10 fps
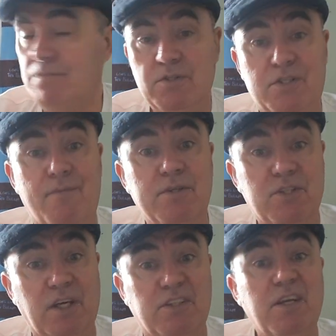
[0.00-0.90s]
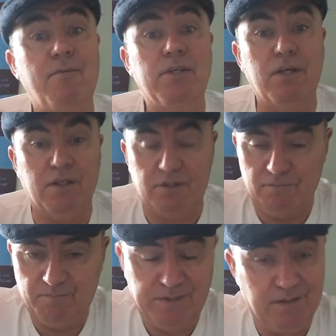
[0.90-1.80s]
7
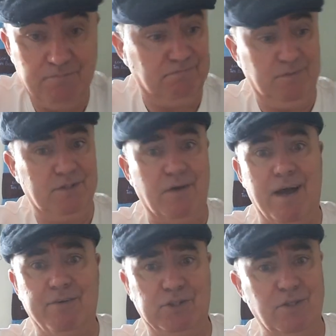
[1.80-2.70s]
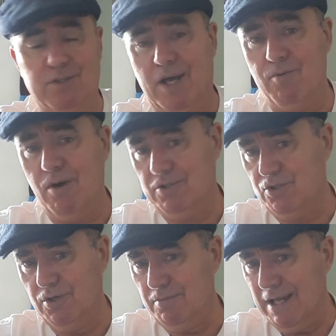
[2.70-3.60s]
years. So notice now, I don't know why it's
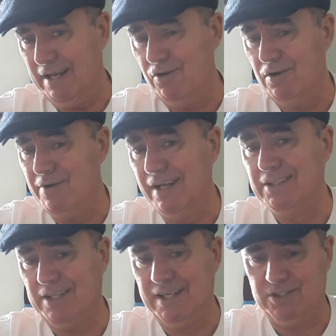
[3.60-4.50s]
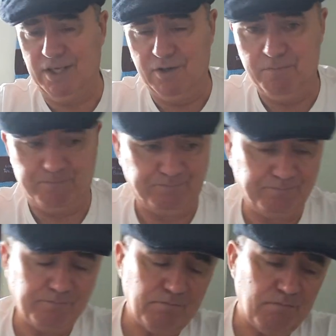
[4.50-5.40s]
took me that long to release that single,
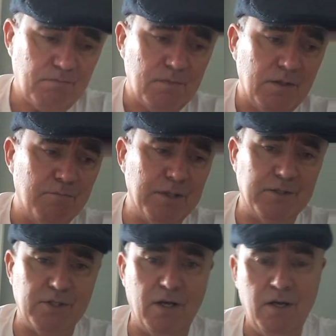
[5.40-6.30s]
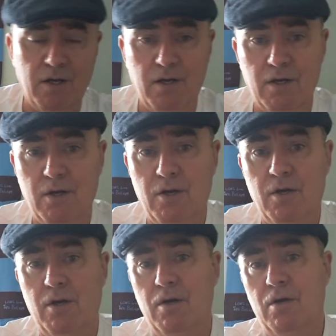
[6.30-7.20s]
but
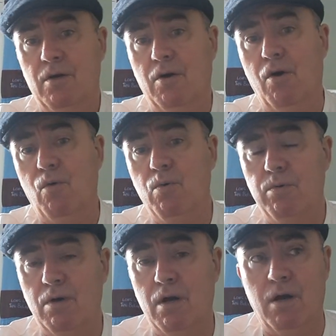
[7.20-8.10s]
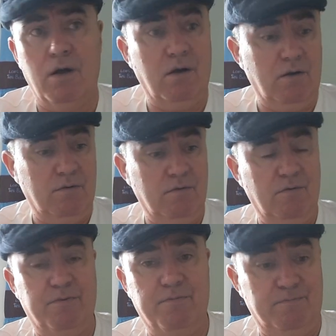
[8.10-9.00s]
all
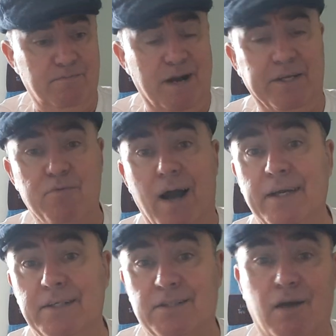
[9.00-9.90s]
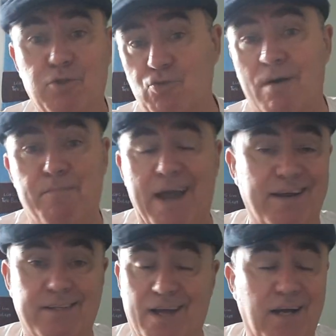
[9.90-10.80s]
money raised goes straight back
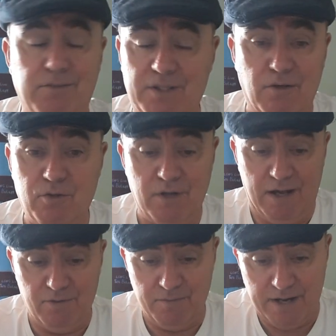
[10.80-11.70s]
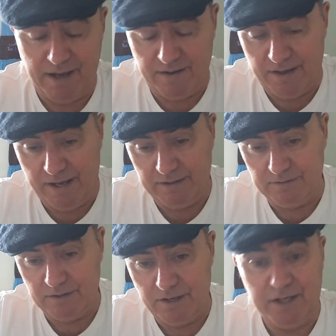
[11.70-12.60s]
to the Daves, so good luck to them for that.
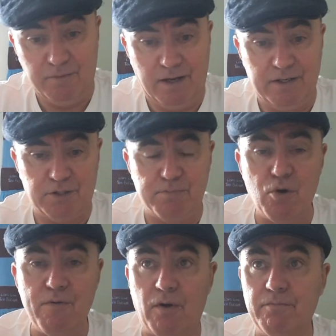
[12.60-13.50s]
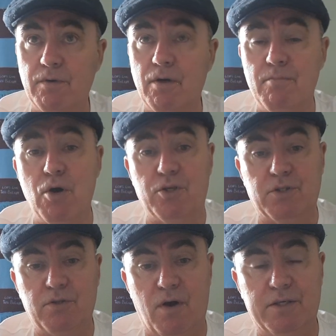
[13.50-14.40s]
And anyway, let's move on.
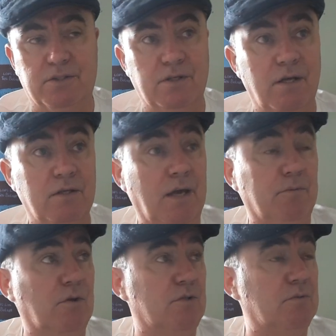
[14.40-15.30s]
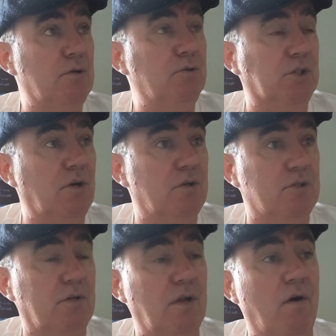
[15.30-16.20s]
Merchandise, got some new shirts
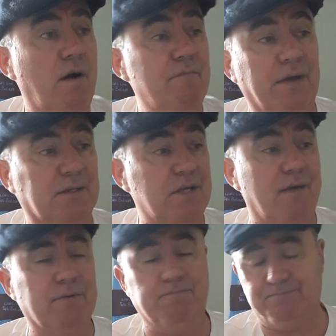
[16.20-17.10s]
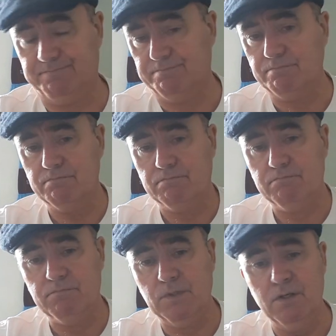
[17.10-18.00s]
on the line. Vic Tavern,
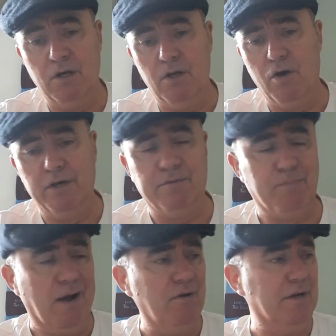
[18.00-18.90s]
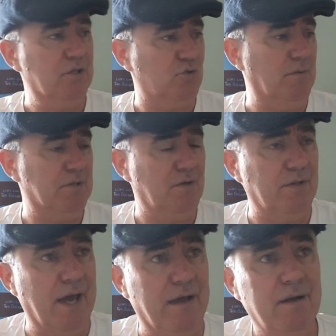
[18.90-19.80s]
Long Live the Bowling inscripted
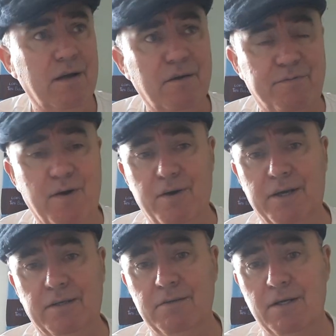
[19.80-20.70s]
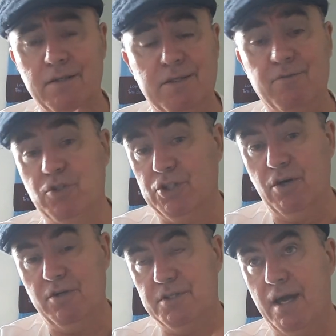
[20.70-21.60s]
on that. 13 different
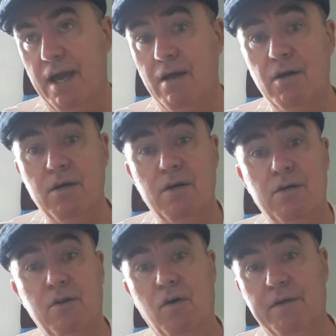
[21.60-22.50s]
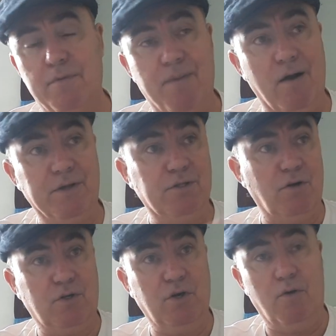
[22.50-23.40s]
shirts now.
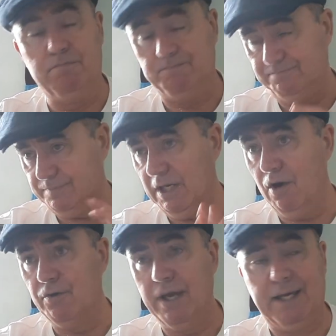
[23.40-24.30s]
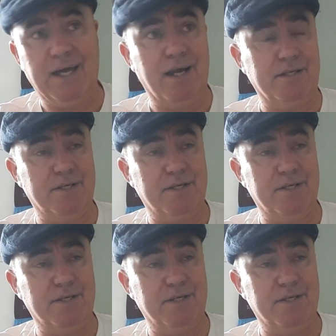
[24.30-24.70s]
LongLiveTheBowling.com. Get on there, cut the